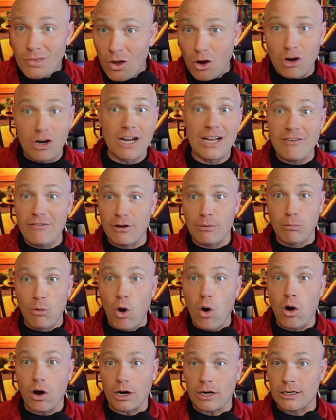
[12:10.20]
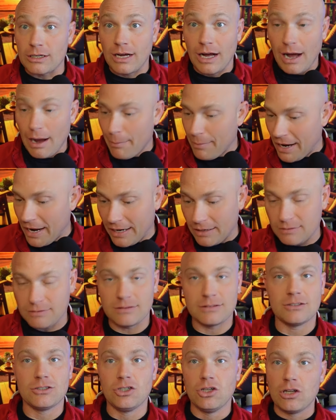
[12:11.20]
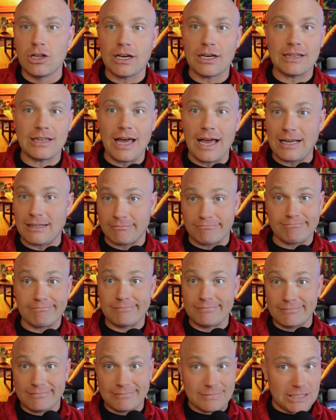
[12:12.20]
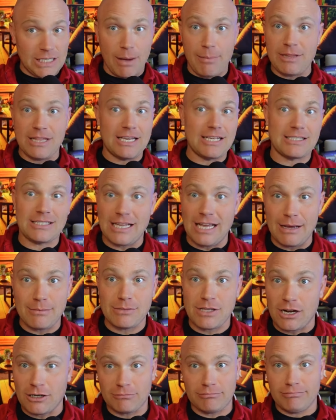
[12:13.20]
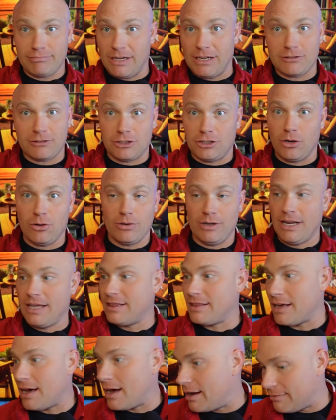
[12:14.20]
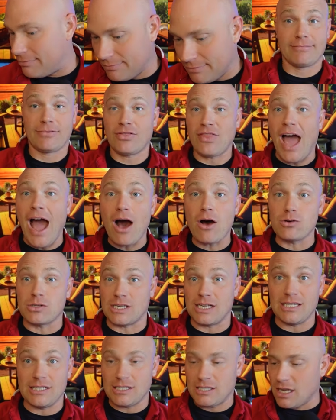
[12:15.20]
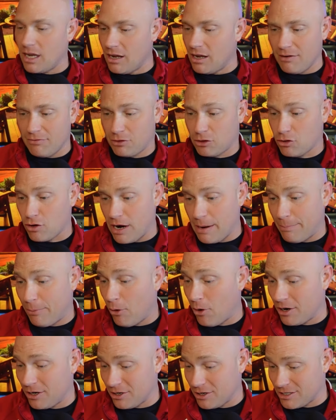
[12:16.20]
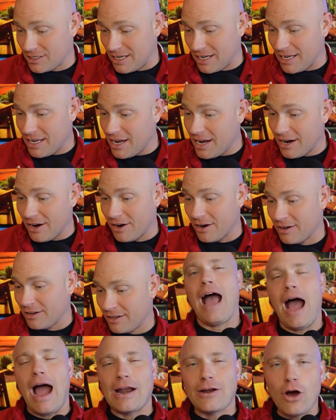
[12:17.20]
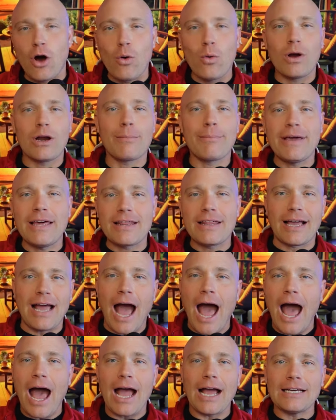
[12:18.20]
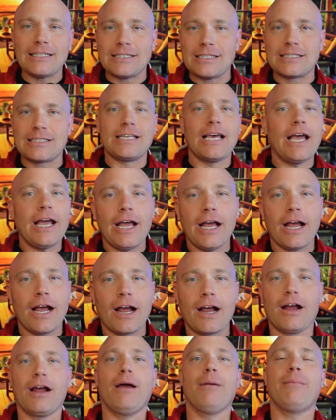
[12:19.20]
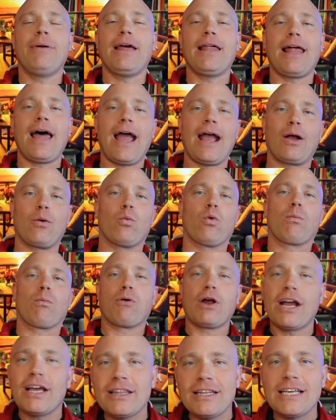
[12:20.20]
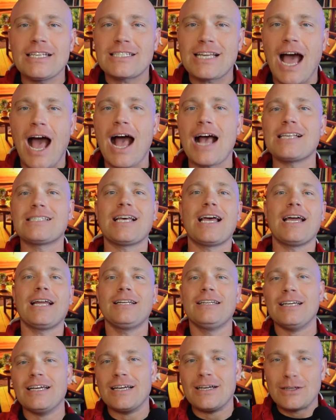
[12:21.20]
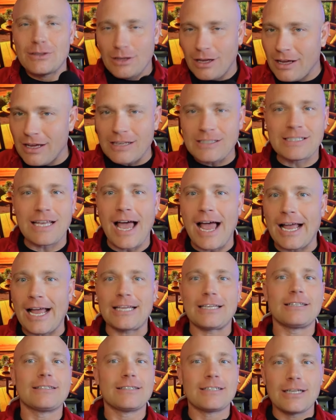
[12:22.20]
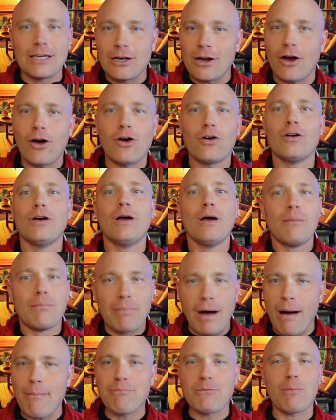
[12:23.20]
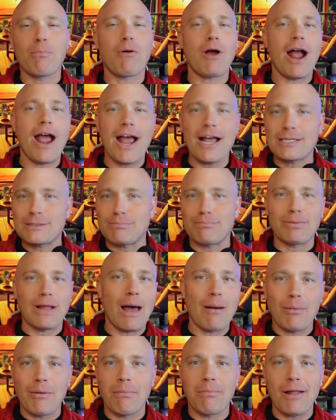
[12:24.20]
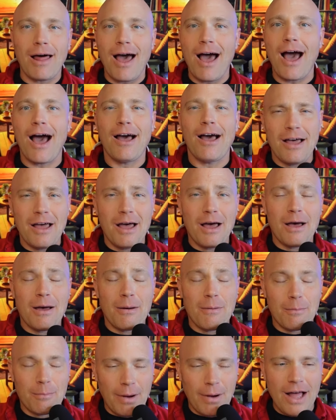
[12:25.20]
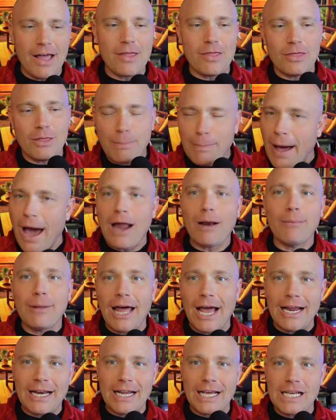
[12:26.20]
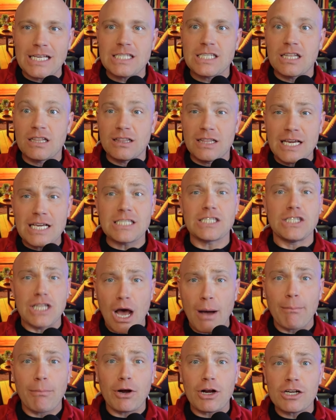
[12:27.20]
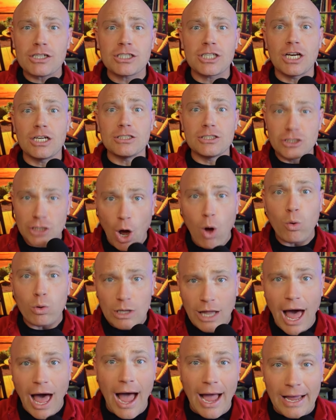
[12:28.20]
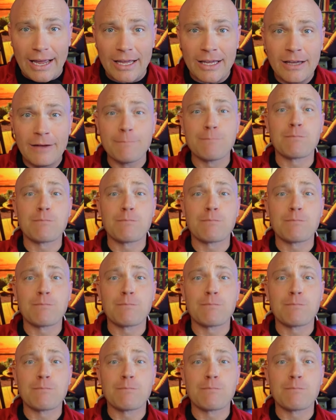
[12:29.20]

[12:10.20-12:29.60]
or even more. I mean, you look at like some of these teams, they're they're shooting in the thousands of three pointers a year. I don't want to be the guy to sit here and be like, we're bringing these guys in. It's like, you know, pump the brakes, blah, blah, blah. But the bottom line is these numbers don't lie.